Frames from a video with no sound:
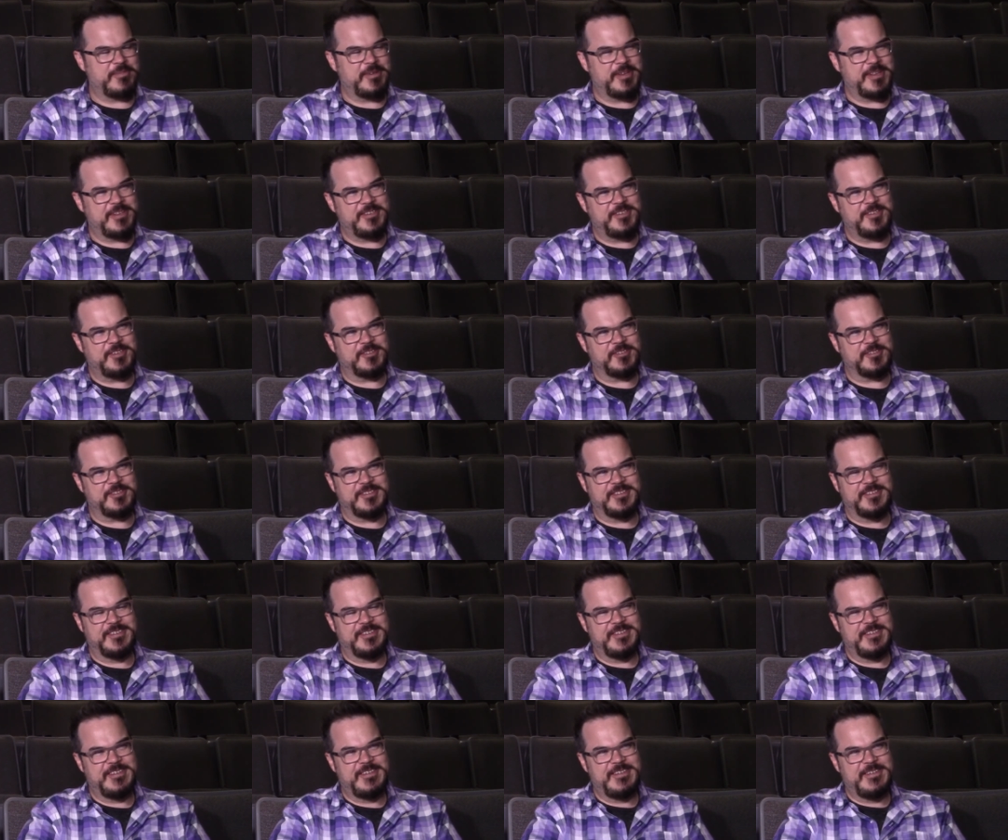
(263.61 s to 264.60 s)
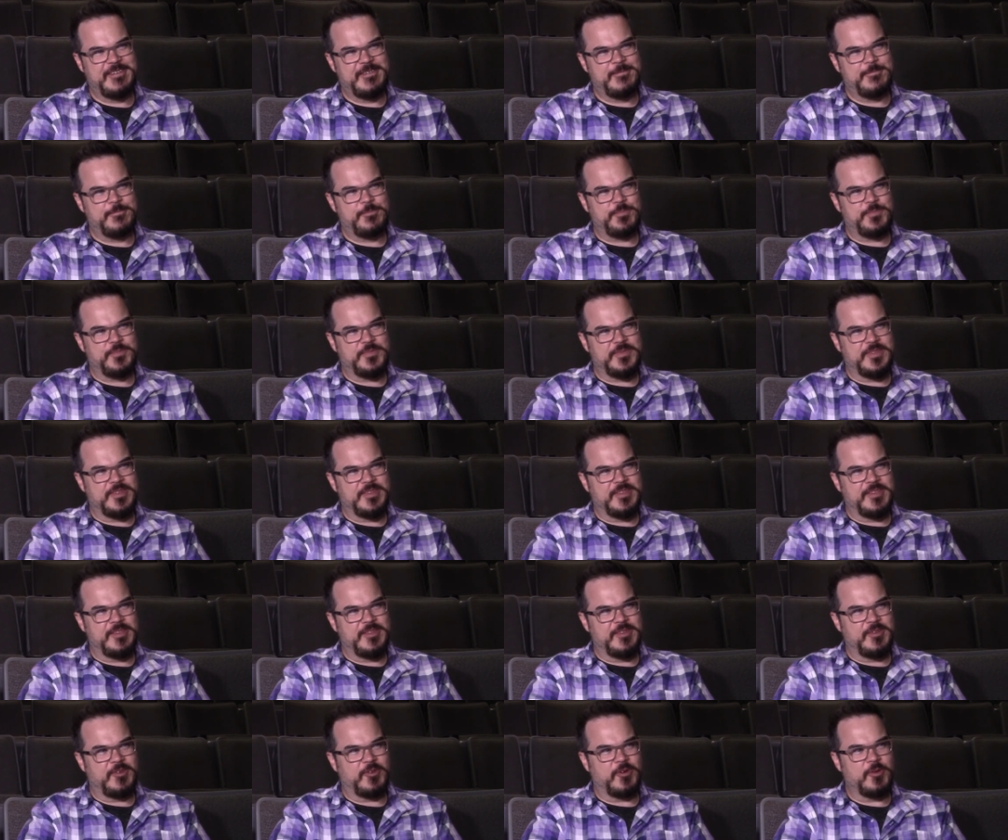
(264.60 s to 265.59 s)
But, you know,
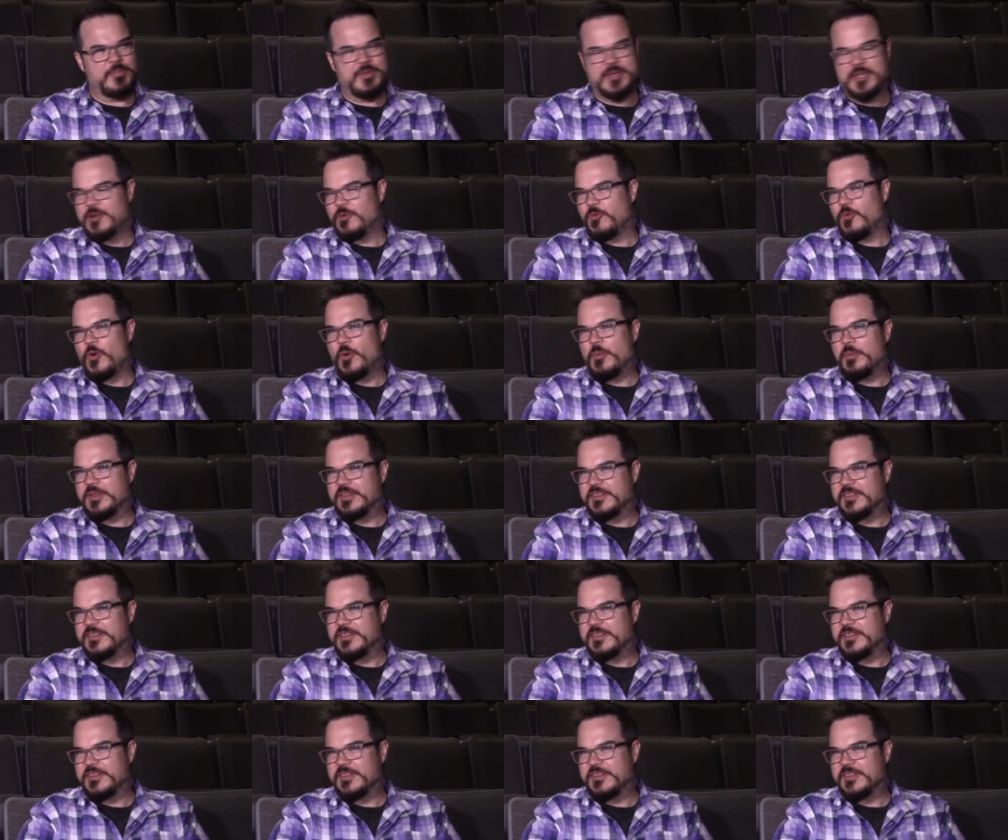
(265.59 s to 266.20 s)
her being a woman